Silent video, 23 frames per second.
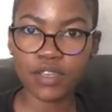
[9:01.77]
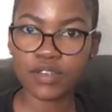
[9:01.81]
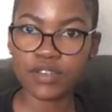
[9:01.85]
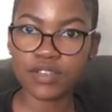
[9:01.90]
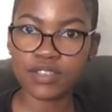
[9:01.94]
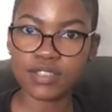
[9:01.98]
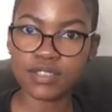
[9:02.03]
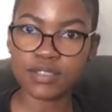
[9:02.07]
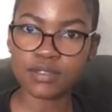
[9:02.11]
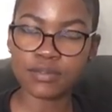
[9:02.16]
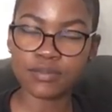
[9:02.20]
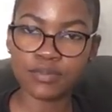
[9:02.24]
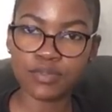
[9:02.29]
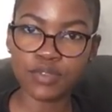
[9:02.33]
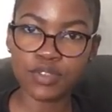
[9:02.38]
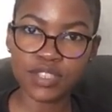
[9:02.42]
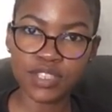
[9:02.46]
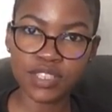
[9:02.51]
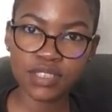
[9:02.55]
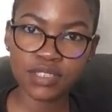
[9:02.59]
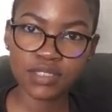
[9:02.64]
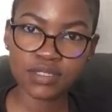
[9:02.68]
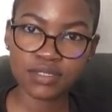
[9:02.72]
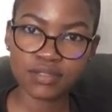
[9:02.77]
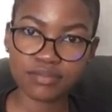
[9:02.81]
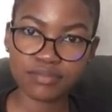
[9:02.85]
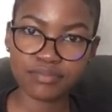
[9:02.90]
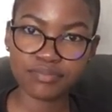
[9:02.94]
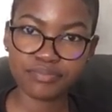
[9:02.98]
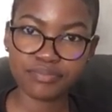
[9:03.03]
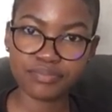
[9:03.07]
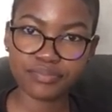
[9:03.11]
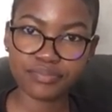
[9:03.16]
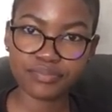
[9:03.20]
years in prison.
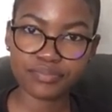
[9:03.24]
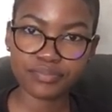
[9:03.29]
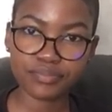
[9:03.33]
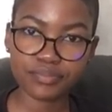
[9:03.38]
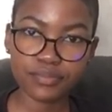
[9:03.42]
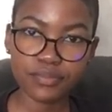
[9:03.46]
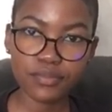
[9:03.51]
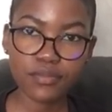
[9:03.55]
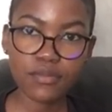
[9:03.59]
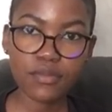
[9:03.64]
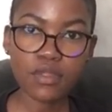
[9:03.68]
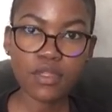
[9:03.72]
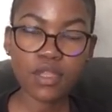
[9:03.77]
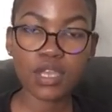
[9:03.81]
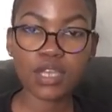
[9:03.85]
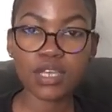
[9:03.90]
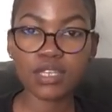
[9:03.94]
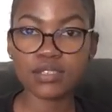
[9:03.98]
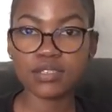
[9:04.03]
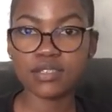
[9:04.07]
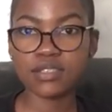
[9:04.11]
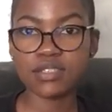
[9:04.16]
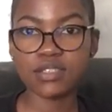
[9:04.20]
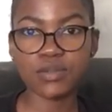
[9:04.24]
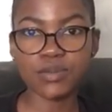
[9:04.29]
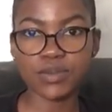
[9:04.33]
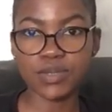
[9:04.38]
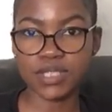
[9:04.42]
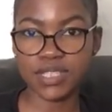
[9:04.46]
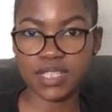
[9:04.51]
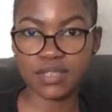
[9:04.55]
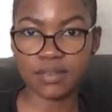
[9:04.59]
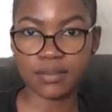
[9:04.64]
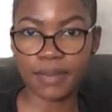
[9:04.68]
Her sister
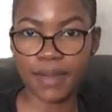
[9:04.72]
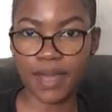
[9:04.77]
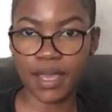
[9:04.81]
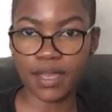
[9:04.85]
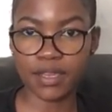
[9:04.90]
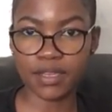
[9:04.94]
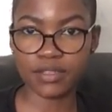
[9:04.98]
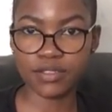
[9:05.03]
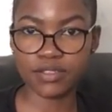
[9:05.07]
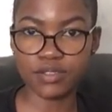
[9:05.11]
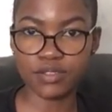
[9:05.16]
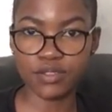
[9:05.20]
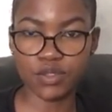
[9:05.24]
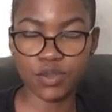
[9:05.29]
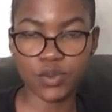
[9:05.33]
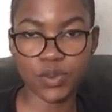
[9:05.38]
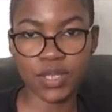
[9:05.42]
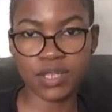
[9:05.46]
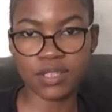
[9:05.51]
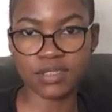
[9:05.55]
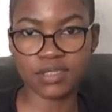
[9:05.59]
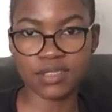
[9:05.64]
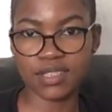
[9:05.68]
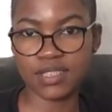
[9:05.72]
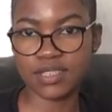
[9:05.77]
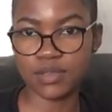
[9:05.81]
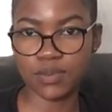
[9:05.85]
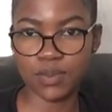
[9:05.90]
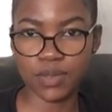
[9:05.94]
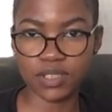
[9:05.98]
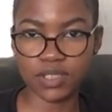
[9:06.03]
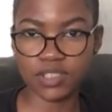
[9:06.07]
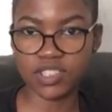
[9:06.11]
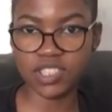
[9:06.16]
was sent back to Sweden
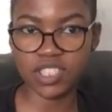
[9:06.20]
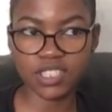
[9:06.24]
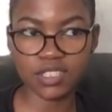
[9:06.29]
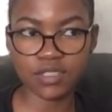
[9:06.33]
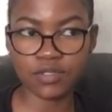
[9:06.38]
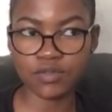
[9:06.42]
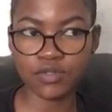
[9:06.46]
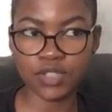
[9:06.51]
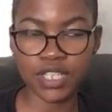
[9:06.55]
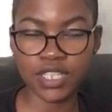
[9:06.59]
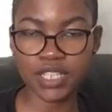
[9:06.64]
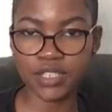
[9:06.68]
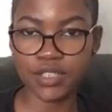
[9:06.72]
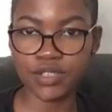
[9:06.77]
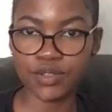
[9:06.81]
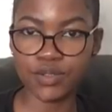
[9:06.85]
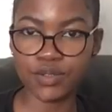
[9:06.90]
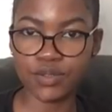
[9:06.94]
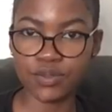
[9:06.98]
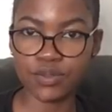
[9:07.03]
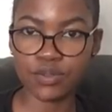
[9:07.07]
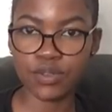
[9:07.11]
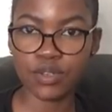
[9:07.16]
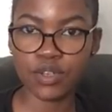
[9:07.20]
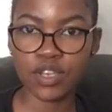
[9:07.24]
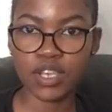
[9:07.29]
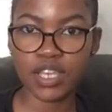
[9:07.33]
because, well, she didn't really do